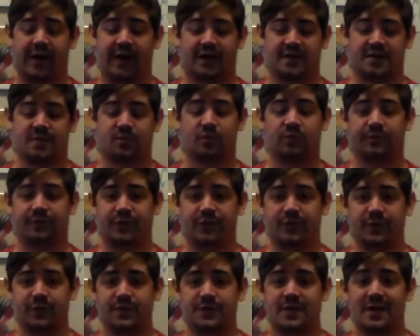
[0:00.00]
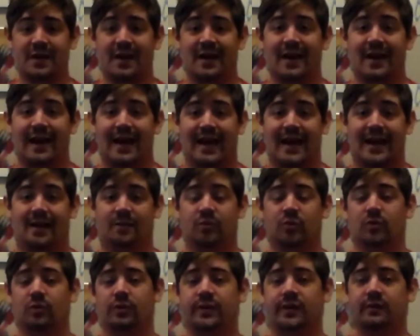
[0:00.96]
Rakxm Reviews. And
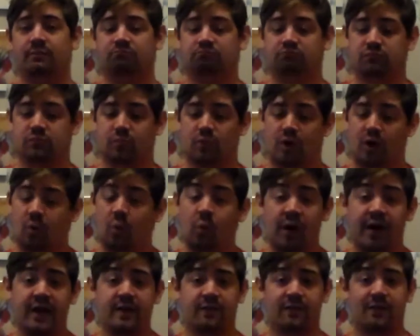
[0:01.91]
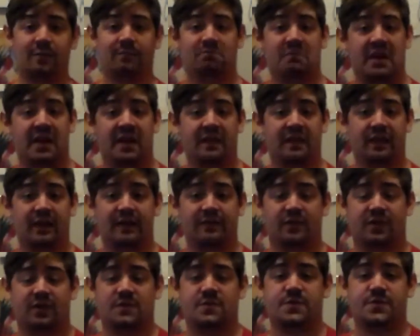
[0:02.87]
I'm going away from anything
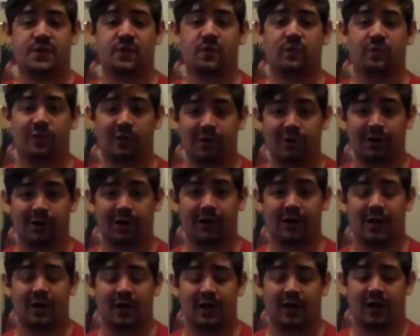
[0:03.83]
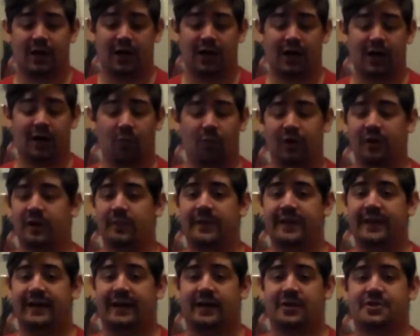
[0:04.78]
I've done so far. We're going to
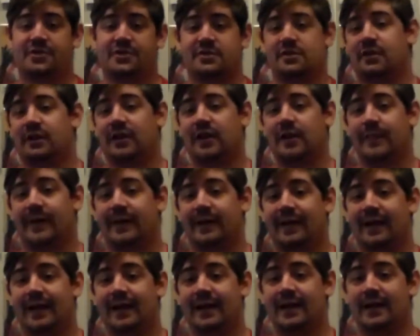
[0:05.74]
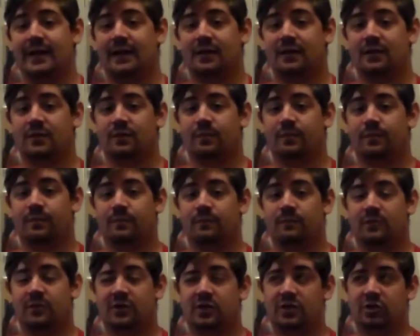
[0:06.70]
be actually talking about a
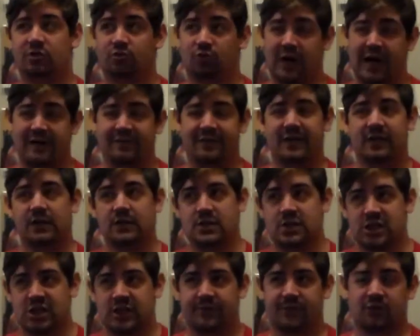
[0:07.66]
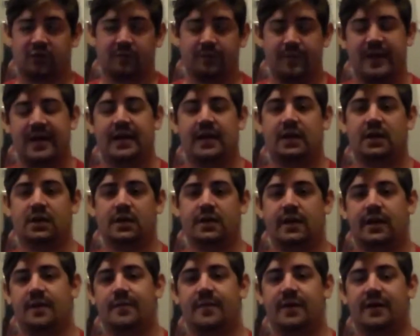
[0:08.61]
graphic novel manga
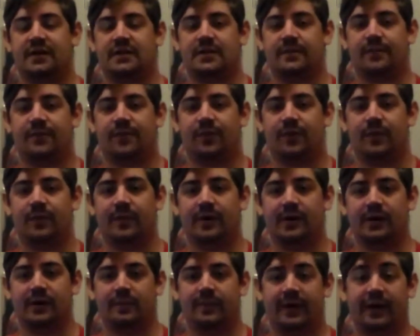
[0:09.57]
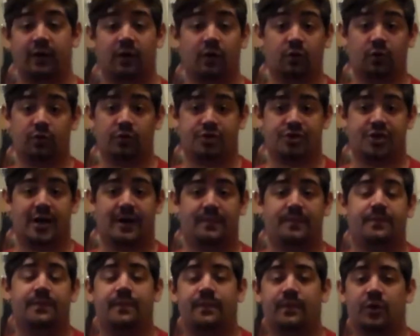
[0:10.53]
that I picked up from my local
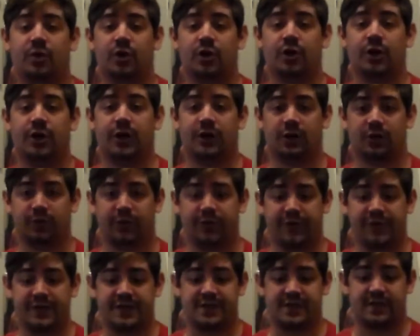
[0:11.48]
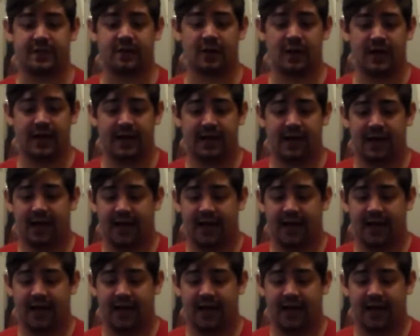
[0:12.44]
shop earlier this year